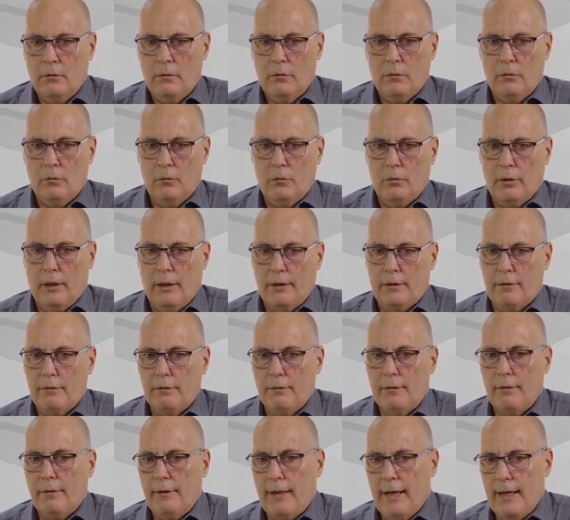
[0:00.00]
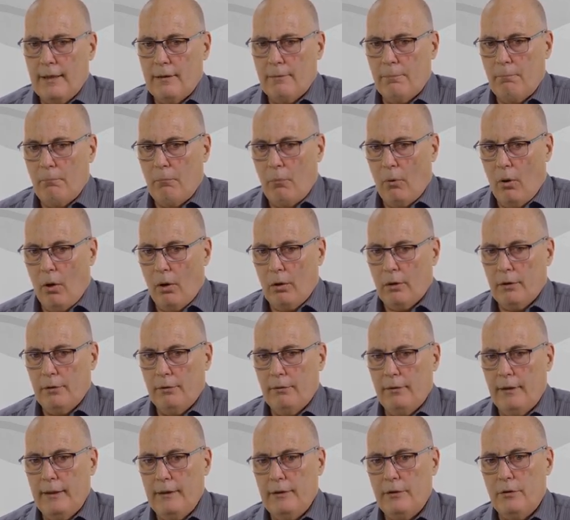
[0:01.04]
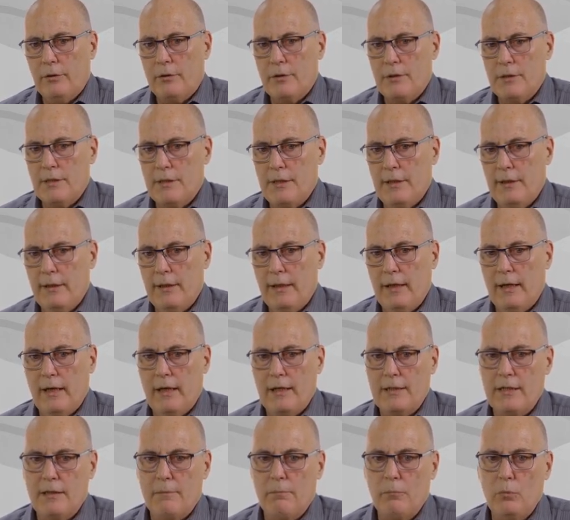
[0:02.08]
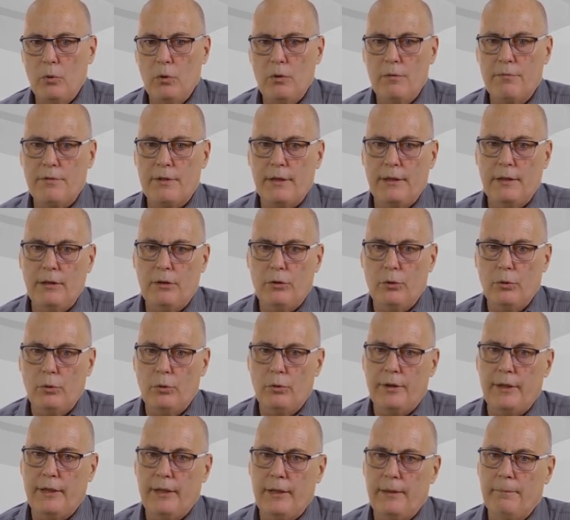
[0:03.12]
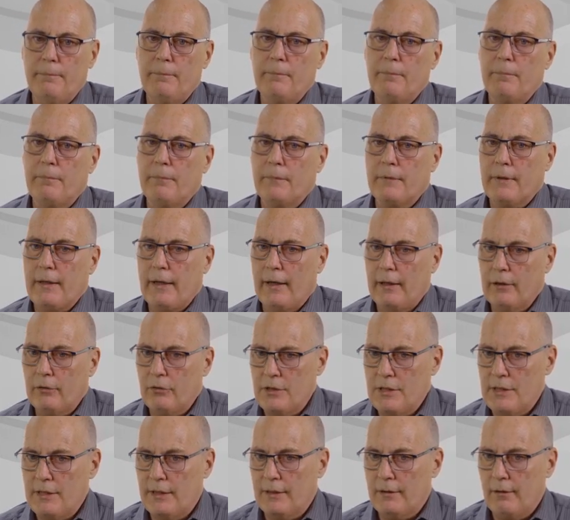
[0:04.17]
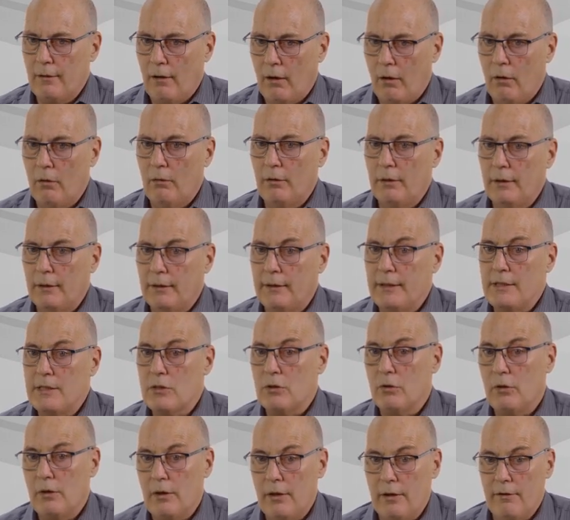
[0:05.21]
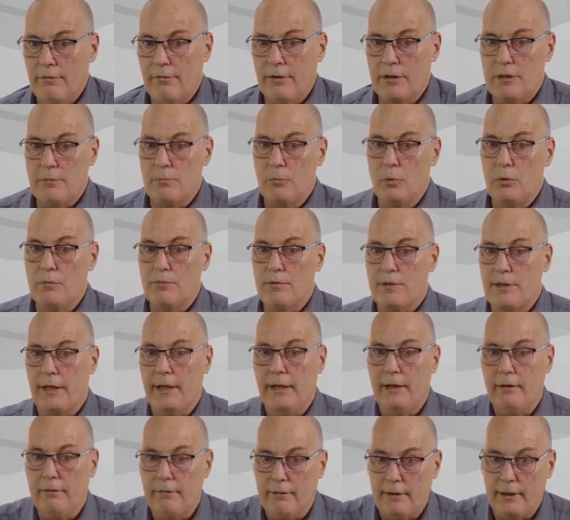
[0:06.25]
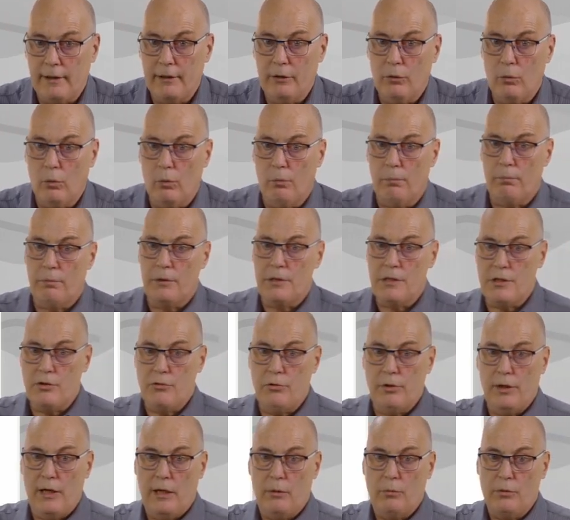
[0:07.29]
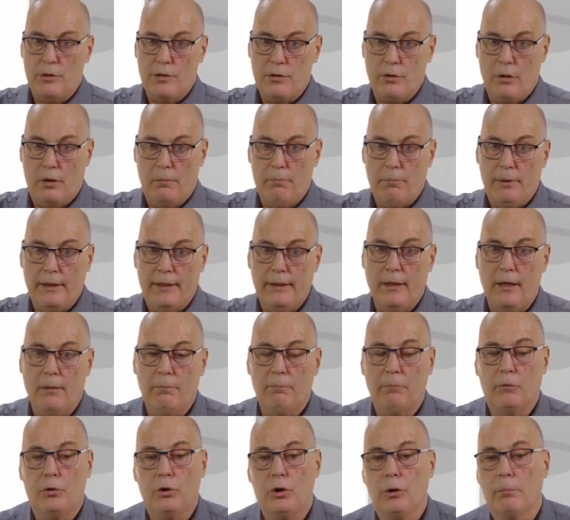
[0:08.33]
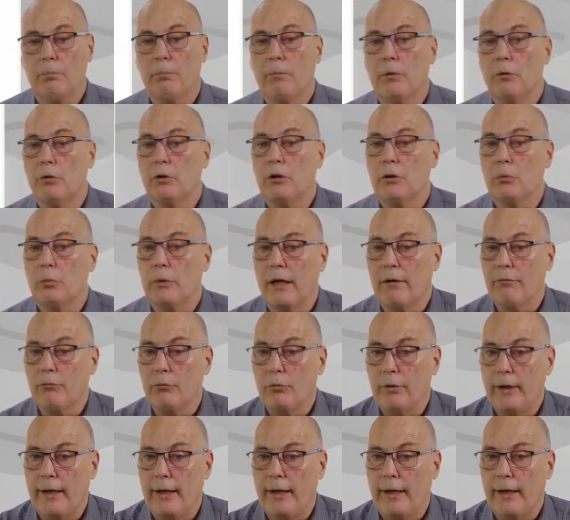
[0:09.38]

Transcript: All right, that block, then you can see there as it moves into the characteristic now, it needs to, if it moves there, then your distance relay would start picking up and trip, and so we have to